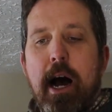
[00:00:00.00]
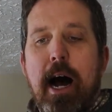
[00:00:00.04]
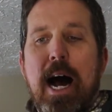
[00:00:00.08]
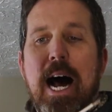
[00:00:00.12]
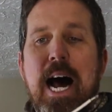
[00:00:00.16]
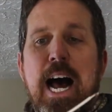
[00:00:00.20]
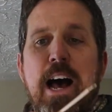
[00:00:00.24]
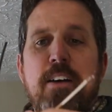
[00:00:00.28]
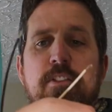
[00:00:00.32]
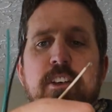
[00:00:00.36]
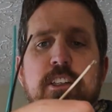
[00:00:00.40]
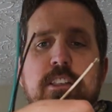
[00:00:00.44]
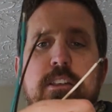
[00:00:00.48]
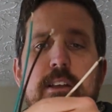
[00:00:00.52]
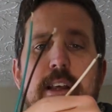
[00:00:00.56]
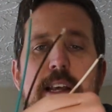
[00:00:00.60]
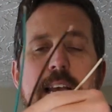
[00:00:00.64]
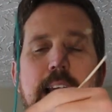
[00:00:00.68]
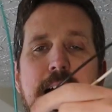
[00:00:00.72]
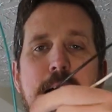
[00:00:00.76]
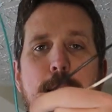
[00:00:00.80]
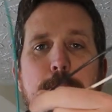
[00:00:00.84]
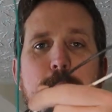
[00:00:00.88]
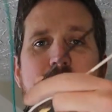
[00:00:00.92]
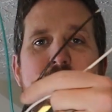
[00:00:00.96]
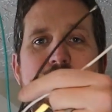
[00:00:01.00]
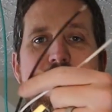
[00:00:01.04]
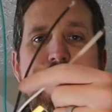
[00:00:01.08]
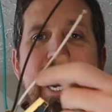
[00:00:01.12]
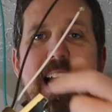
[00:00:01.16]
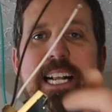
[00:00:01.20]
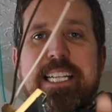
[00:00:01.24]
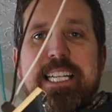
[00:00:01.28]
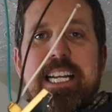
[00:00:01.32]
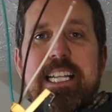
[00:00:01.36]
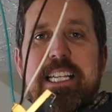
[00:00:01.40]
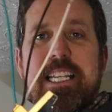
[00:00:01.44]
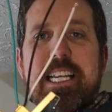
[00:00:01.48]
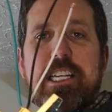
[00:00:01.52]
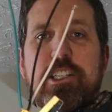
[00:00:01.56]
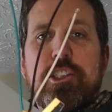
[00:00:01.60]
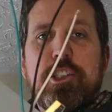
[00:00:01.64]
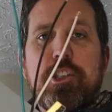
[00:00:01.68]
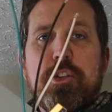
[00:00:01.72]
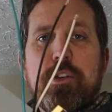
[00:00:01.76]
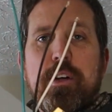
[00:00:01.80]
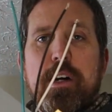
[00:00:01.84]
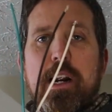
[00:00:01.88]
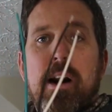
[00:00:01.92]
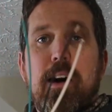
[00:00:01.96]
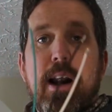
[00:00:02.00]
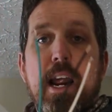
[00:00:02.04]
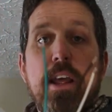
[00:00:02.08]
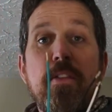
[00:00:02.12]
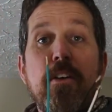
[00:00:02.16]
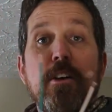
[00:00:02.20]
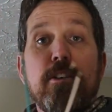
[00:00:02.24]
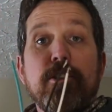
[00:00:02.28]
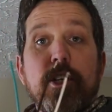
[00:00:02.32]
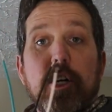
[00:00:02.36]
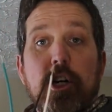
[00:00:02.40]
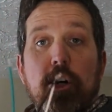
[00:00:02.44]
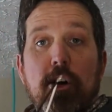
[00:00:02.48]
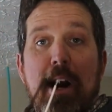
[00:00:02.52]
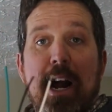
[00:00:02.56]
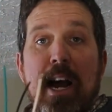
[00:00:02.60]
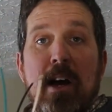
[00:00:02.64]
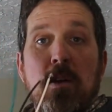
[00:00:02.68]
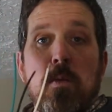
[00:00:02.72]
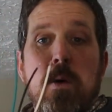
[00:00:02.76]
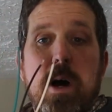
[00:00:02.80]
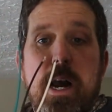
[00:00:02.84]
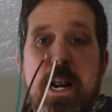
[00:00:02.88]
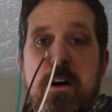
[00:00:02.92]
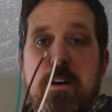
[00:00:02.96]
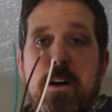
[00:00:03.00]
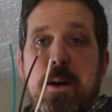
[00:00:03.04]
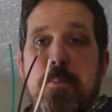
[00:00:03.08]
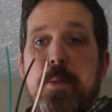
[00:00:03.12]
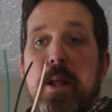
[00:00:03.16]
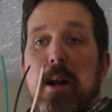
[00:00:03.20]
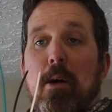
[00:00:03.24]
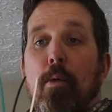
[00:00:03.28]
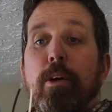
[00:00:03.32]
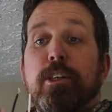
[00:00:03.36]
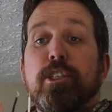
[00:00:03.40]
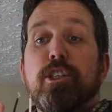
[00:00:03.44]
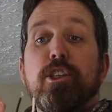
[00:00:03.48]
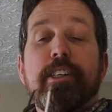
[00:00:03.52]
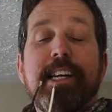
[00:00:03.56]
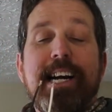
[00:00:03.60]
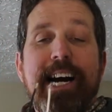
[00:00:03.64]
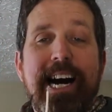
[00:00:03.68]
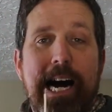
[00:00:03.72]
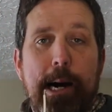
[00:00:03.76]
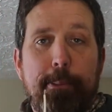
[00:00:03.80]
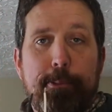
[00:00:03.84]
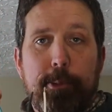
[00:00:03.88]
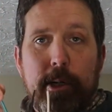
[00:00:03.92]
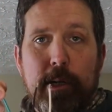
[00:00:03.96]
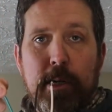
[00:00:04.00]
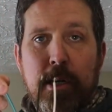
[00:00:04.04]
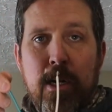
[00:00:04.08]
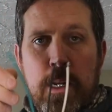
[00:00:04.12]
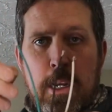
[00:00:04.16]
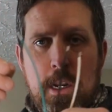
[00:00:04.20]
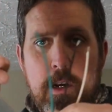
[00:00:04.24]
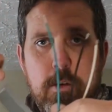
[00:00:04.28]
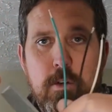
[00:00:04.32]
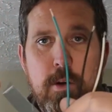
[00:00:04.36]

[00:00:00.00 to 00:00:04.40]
Obviously, I'm connecting these 3, all right? There's a ground wire up there, which is copper.